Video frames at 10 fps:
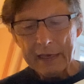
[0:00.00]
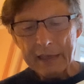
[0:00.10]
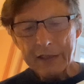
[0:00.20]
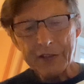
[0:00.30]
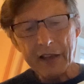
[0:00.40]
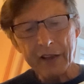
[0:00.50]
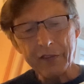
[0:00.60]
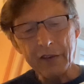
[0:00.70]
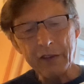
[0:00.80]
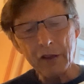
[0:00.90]
Sex
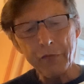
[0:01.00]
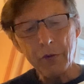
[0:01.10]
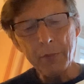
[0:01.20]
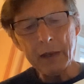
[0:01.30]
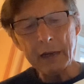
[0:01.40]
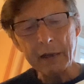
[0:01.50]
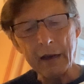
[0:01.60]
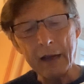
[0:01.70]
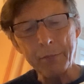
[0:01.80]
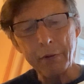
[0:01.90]
is a familiar
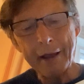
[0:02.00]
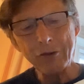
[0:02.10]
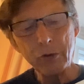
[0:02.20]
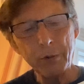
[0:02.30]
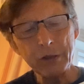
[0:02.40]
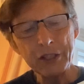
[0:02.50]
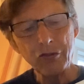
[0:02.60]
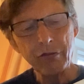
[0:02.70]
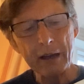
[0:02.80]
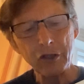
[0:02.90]
and pleasurable
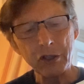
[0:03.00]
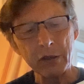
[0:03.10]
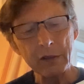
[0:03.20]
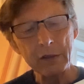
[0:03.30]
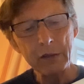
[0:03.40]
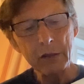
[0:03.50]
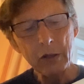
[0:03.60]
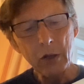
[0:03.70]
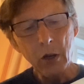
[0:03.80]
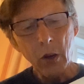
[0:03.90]
distraction,
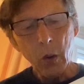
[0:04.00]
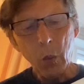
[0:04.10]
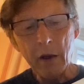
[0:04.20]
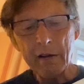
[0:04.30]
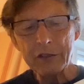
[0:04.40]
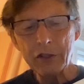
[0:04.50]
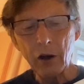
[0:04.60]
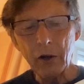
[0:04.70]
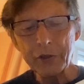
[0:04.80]
whereas God